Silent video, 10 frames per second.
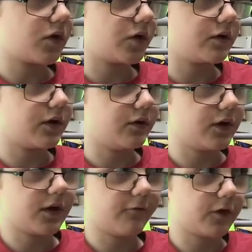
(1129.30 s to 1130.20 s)
or you could do it
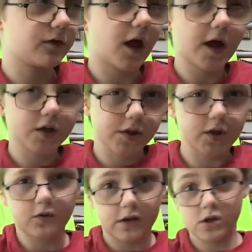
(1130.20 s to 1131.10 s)
in different styles,
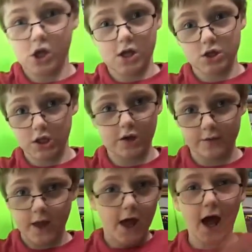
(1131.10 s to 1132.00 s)
and you could change the
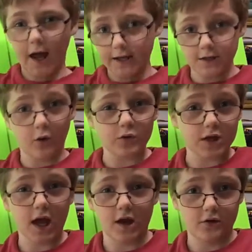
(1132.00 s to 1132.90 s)
ears. I don't
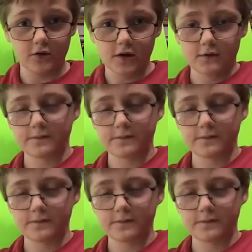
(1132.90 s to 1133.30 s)
care.